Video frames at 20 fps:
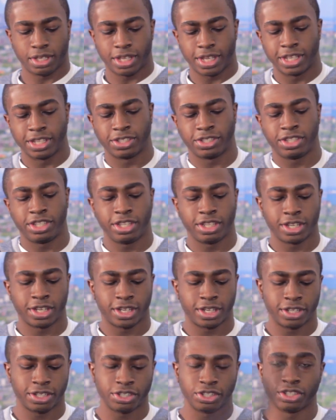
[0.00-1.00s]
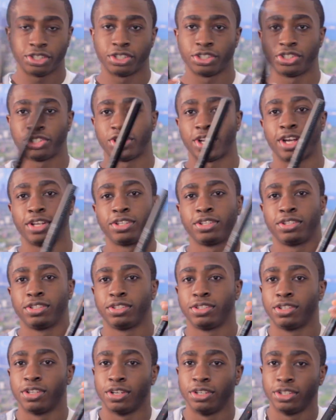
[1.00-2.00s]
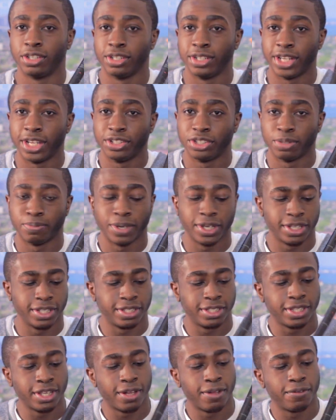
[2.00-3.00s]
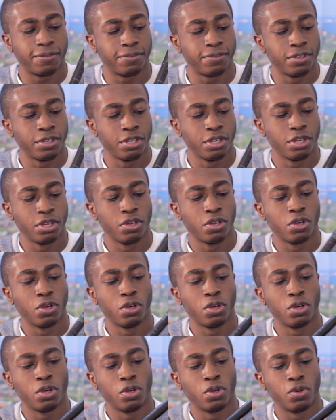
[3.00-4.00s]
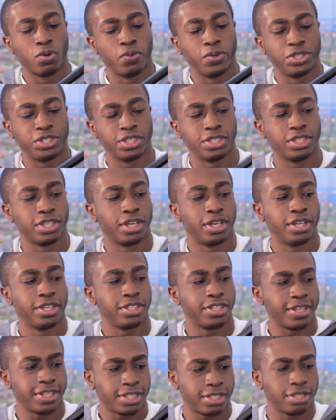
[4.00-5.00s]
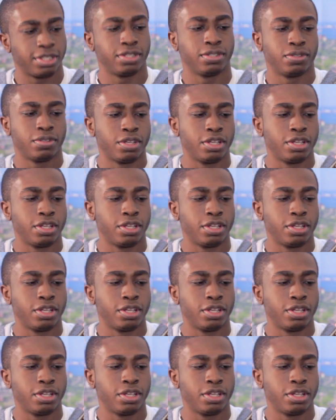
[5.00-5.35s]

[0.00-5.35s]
is the shotgun condenser mic itself, which is it's